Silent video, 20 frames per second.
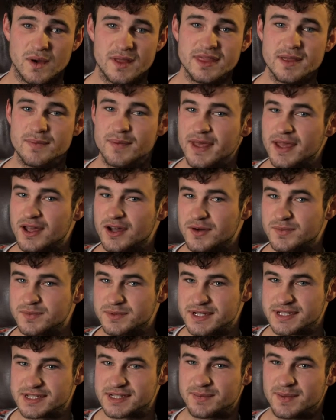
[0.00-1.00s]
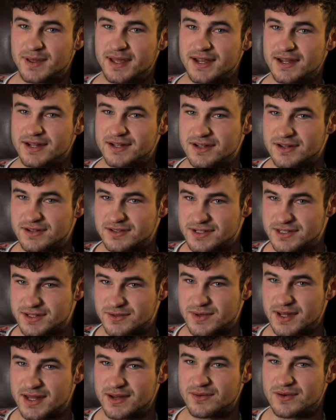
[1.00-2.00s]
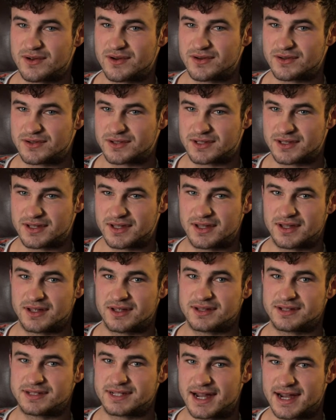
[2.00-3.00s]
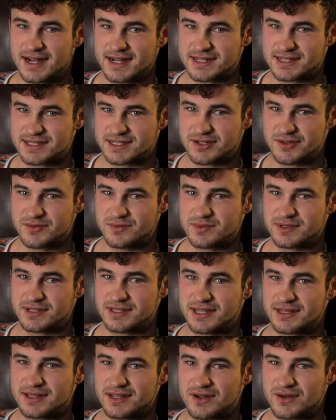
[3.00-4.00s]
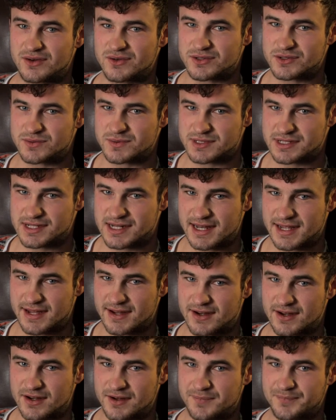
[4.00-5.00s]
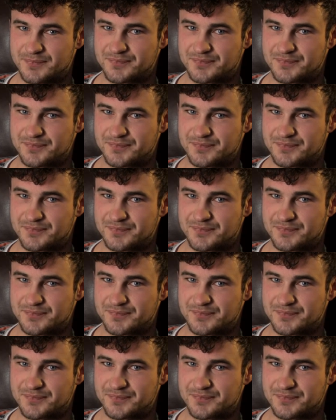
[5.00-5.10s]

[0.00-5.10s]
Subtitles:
When the pickup disappeared onto the ring road, Dark assumed that the coast was clear.